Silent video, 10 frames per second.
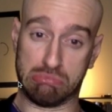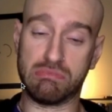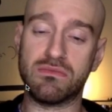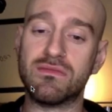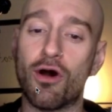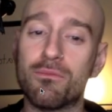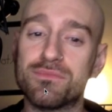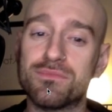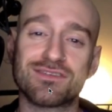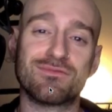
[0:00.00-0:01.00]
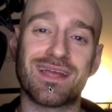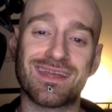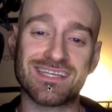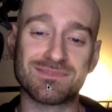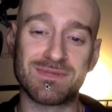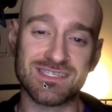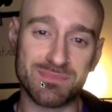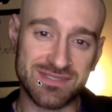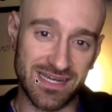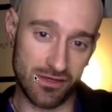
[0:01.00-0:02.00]
Nope, doesn't recognize me as a
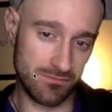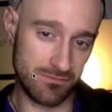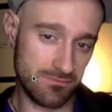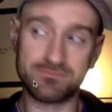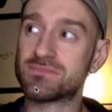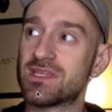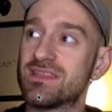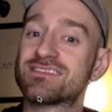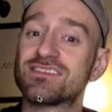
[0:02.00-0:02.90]
potato. This is